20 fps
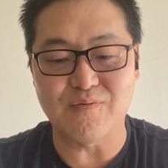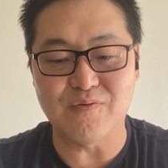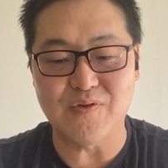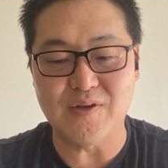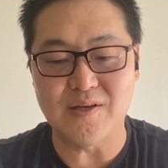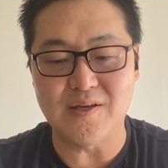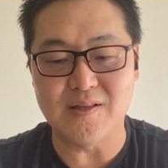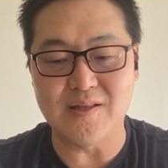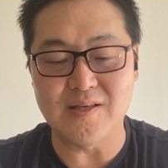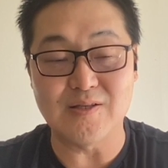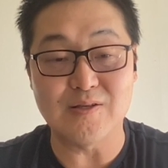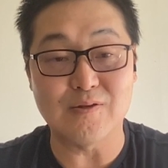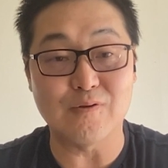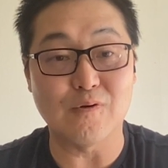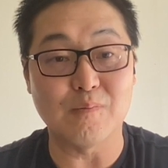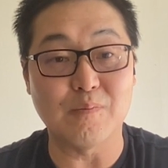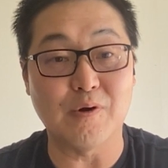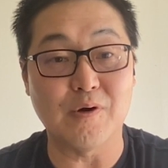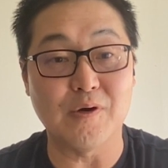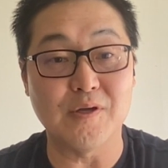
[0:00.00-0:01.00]
via these
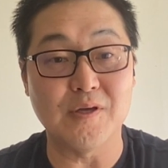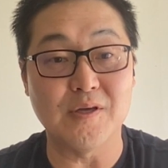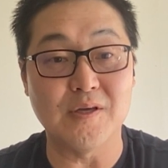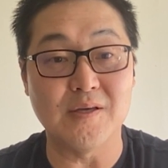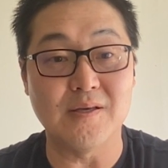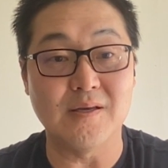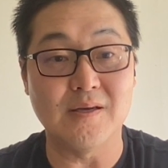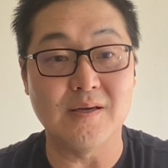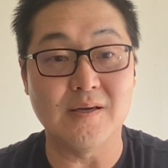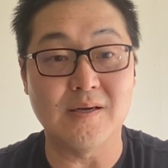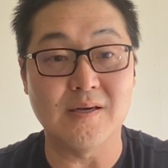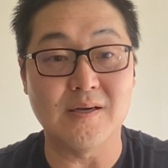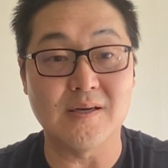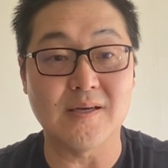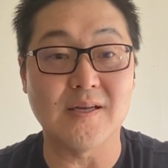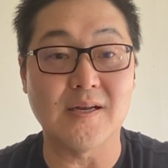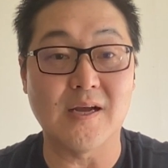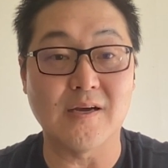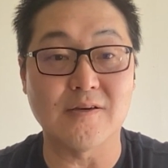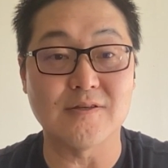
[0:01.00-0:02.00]
third-party
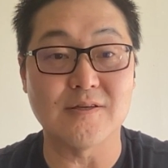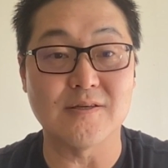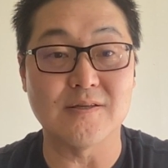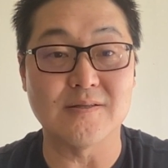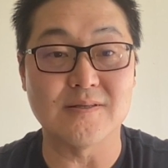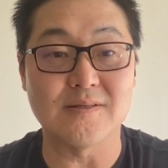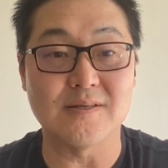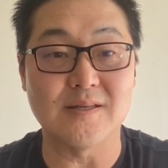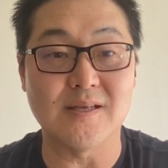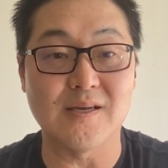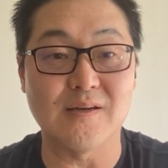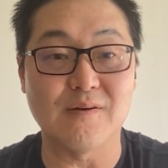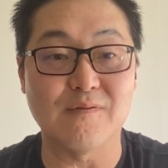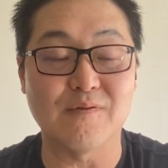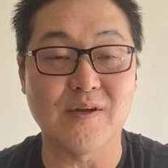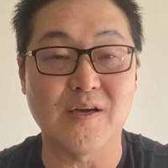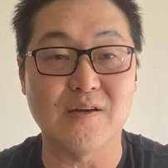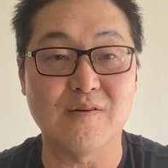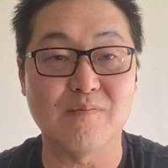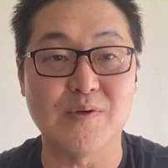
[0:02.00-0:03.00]
connections that have
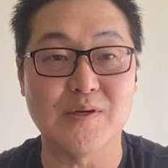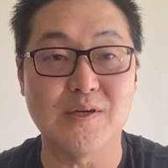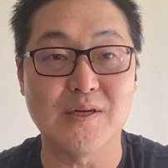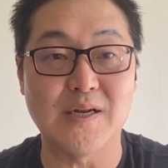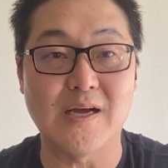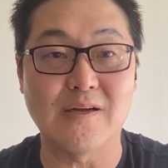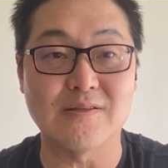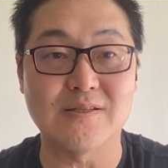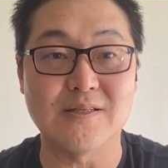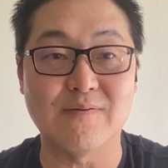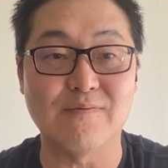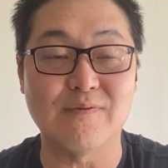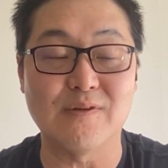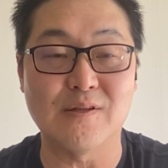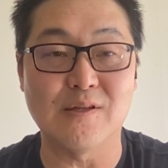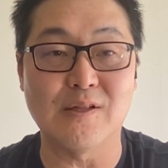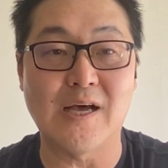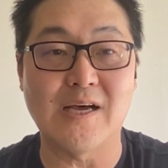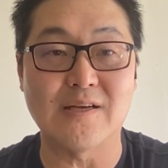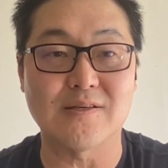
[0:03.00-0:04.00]
kind of been announced even in
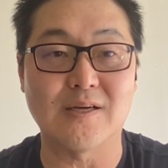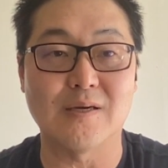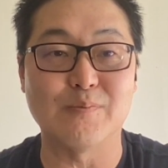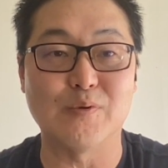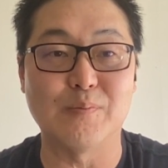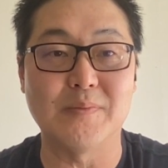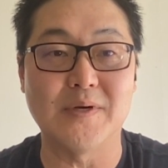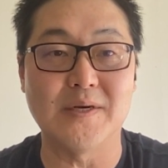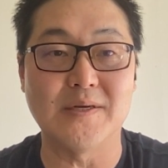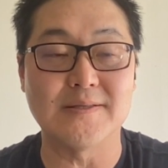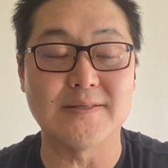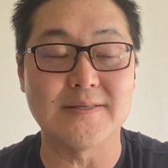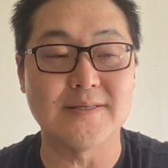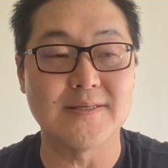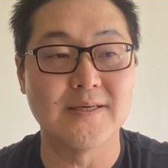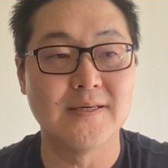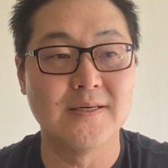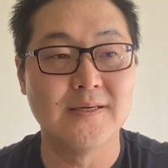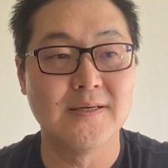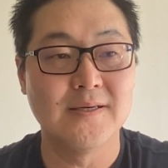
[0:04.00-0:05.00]
the last couple of
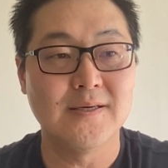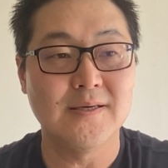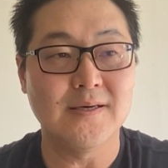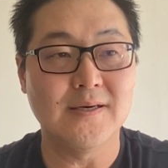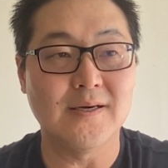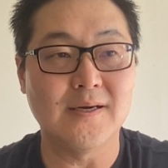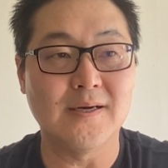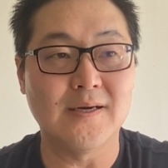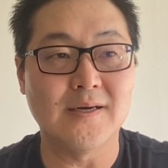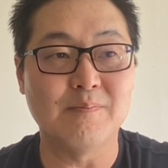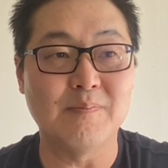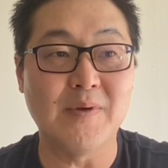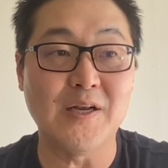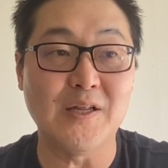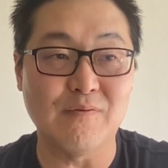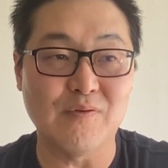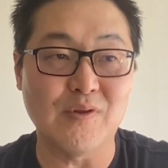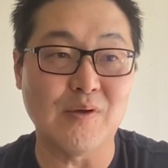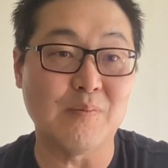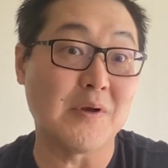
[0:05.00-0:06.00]
months.
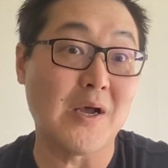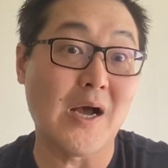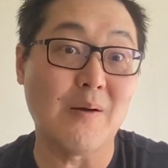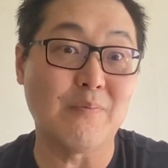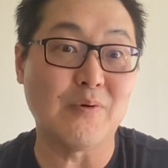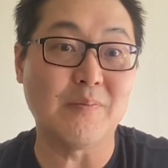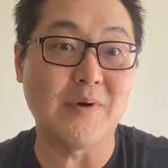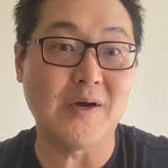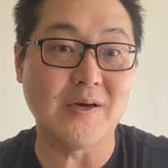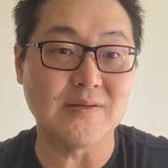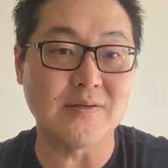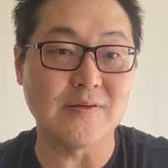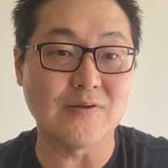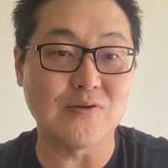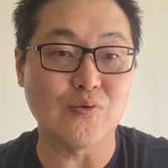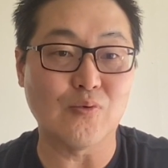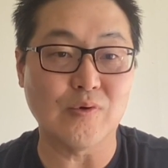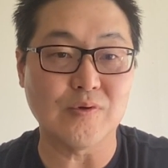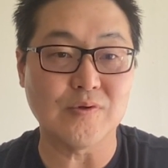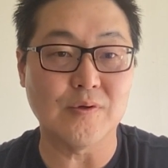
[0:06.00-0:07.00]
Many of them compromising
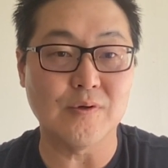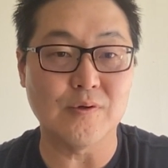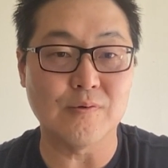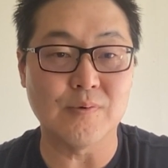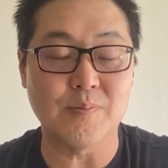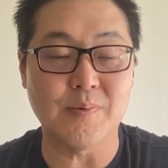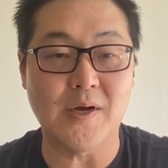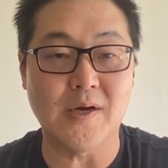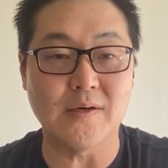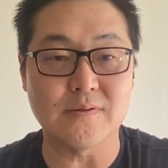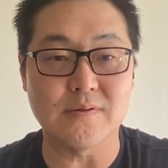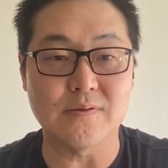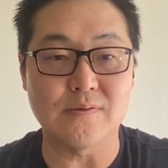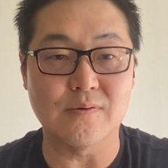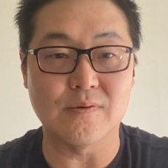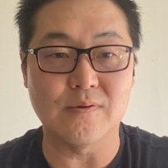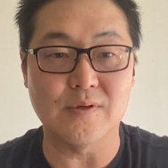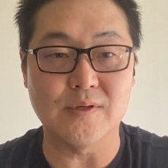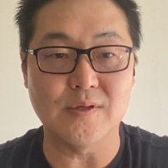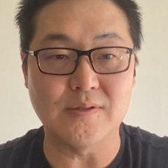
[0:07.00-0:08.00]
source code
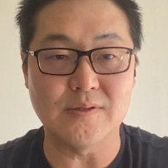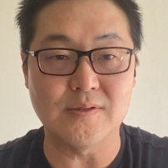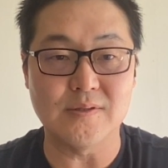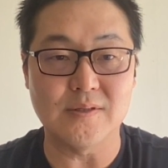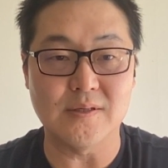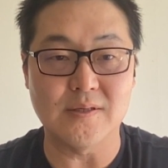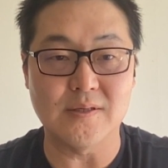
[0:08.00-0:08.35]
repositories